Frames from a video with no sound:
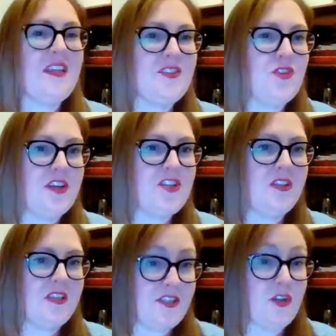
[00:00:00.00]
is
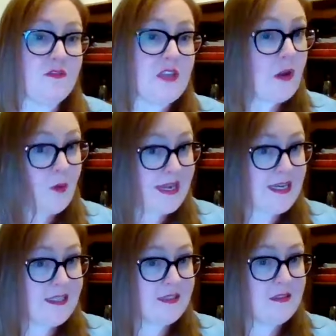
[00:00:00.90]
traditionally served at
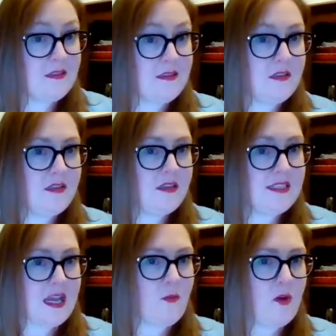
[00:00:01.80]
weddings?
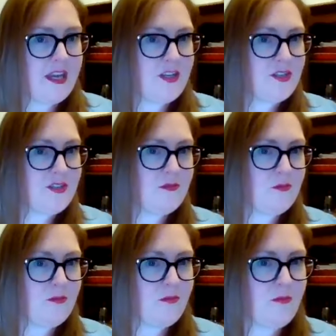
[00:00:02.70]
Is that why she,
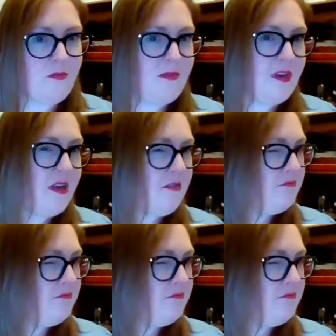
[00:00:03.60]
no?